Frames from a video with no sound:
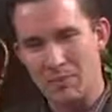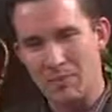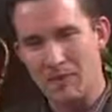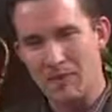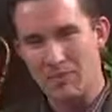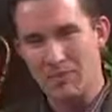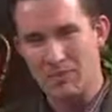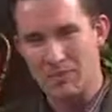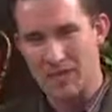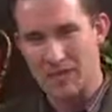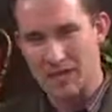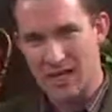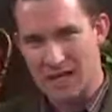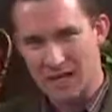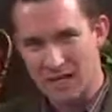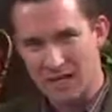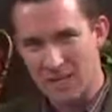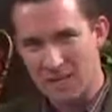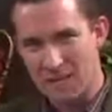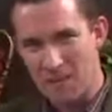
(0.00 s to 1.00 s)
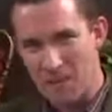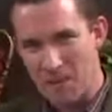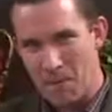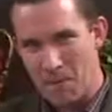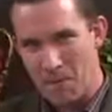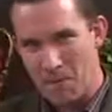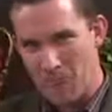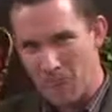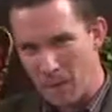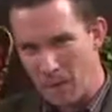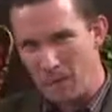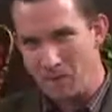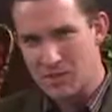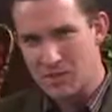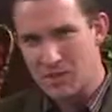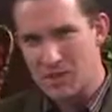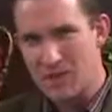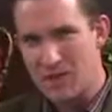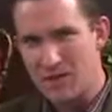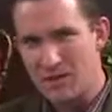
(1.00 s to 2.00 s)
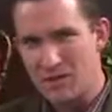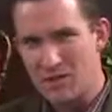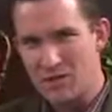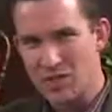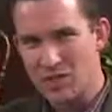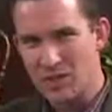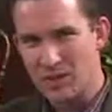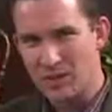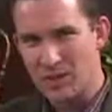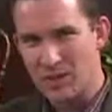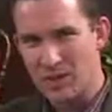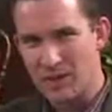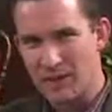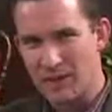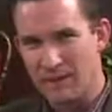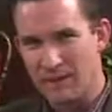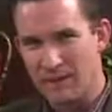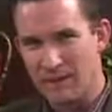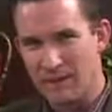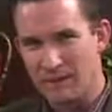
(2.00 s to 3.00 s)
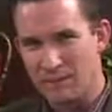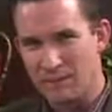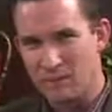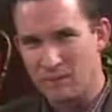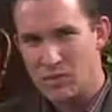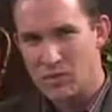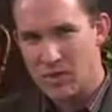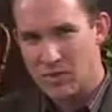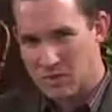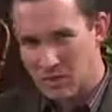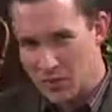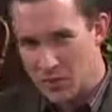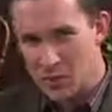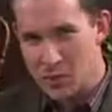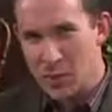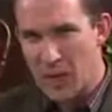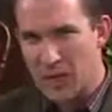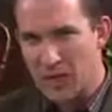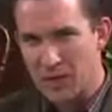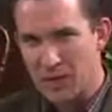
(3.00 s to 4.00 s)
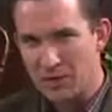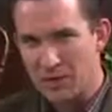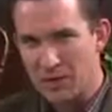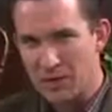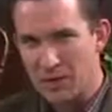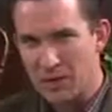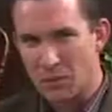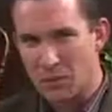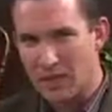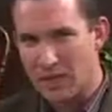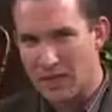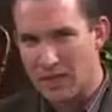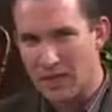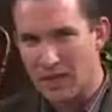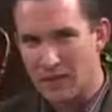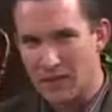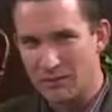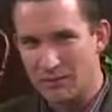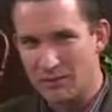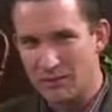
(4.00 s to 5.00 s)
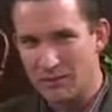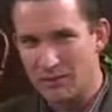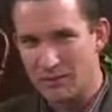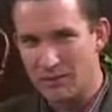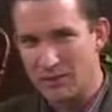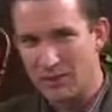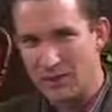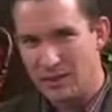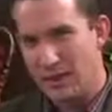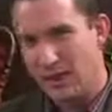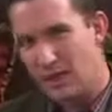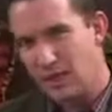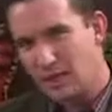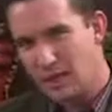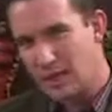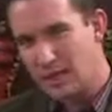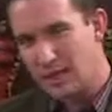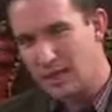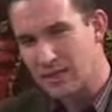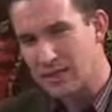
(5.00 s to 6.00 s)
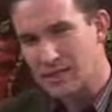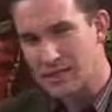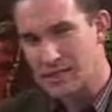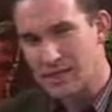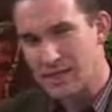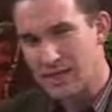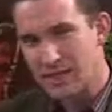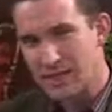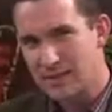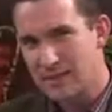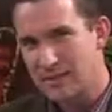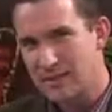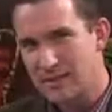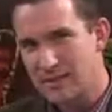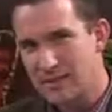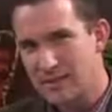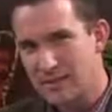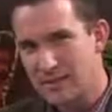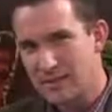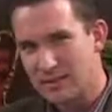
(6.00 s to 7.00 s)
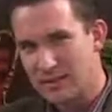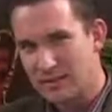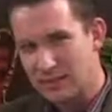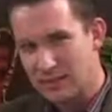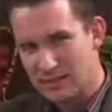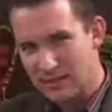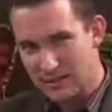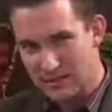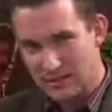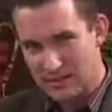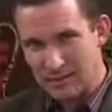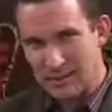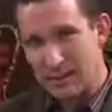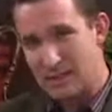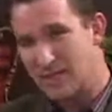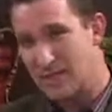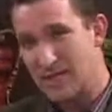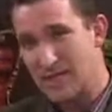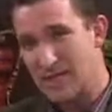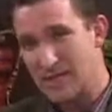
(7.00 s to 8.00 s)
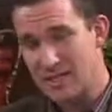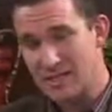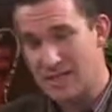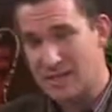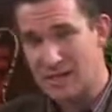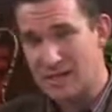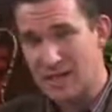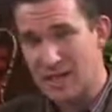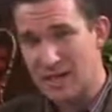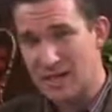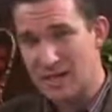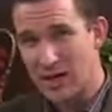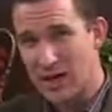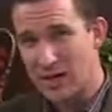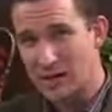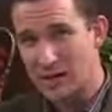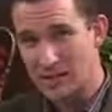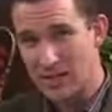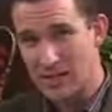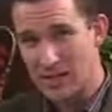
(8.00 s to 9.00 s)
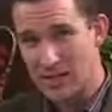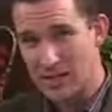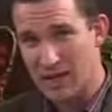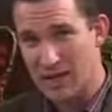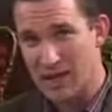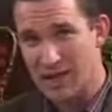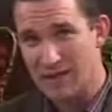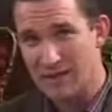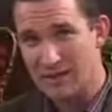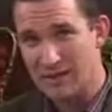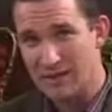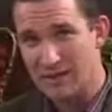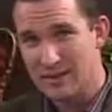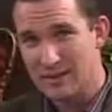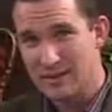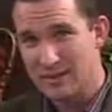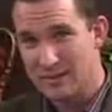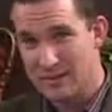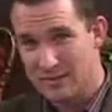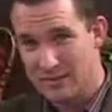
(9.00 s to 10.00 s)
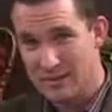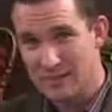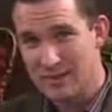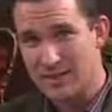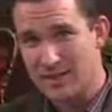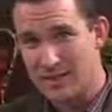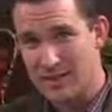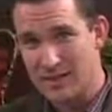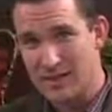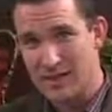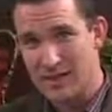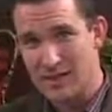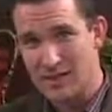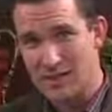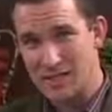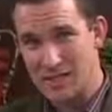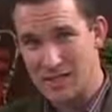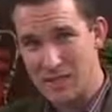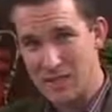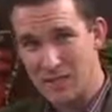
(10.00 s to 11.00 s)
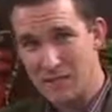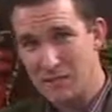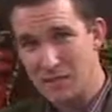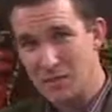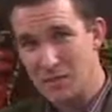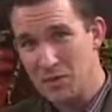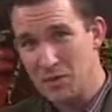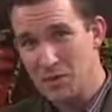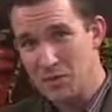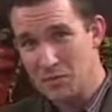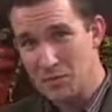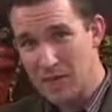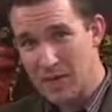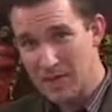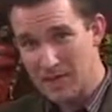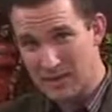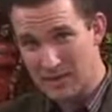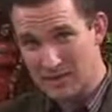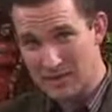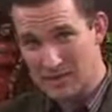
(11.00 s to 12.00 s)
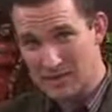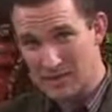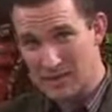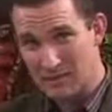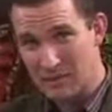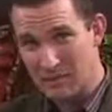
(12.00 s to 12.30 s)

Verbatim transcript: people say, don't spank your children. If you spank them, you don't really love them. You know what God says? God says the exact opposite of that. God says if you spank them,